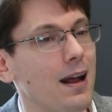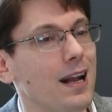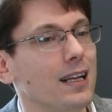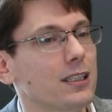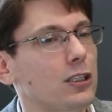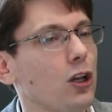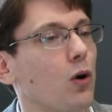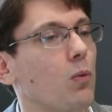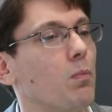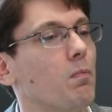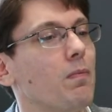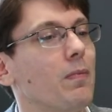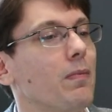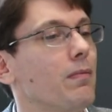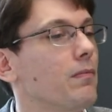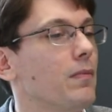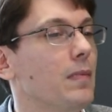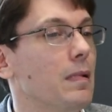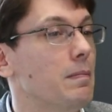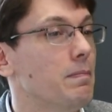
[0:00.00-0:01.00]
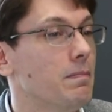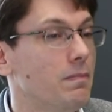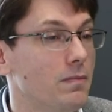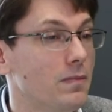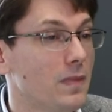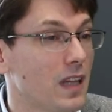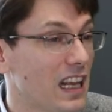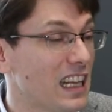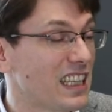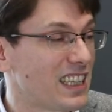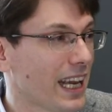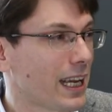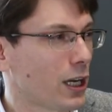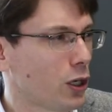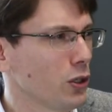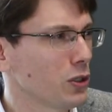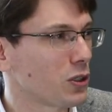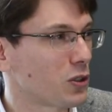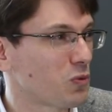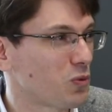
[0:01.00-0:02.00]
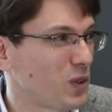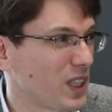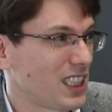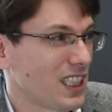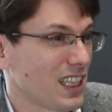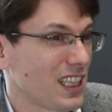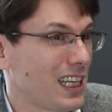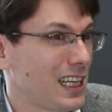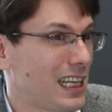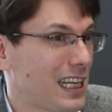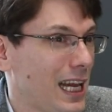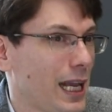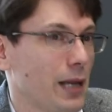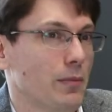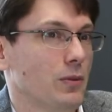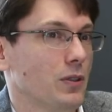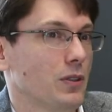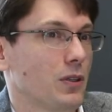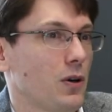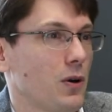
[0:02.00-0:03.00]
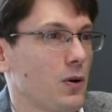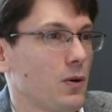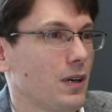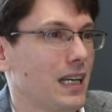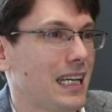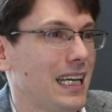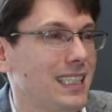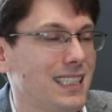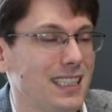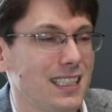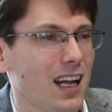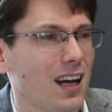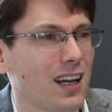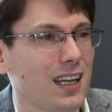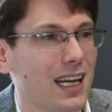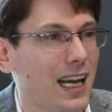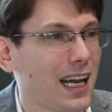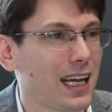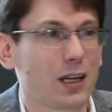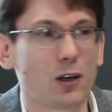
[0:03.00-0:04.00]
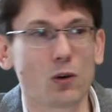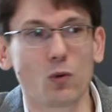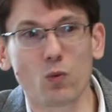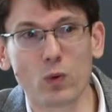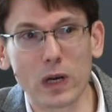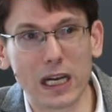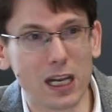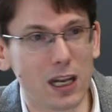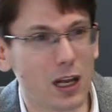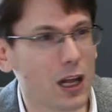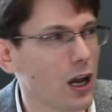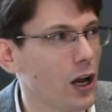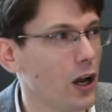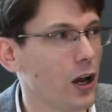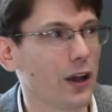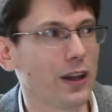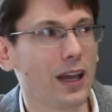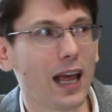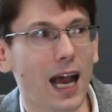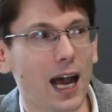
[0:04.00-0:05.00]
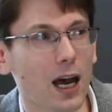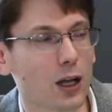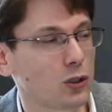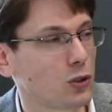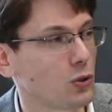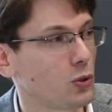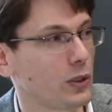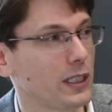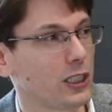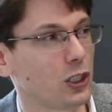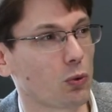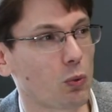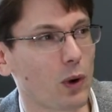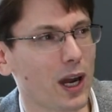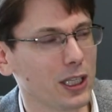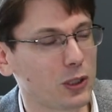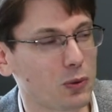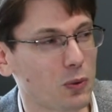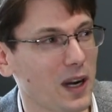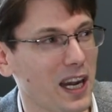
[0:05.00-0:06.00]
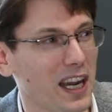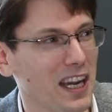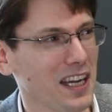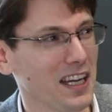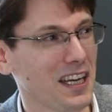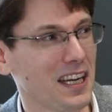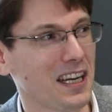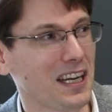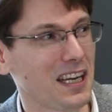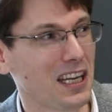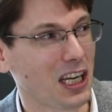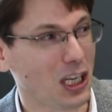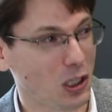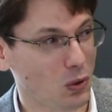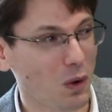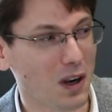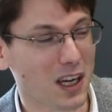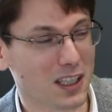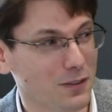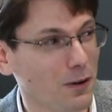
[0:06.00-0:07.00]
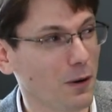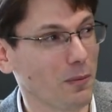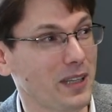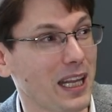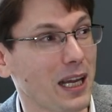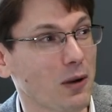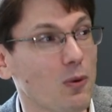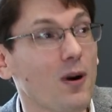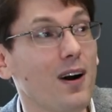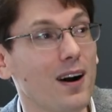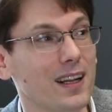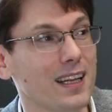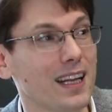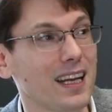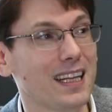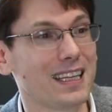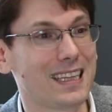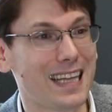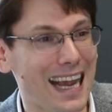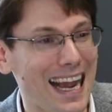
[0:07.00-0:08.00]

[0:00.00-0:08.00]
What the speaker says: So they could reasonably claim, you know, it's not like we learn how to do it the right way. It was from day one, they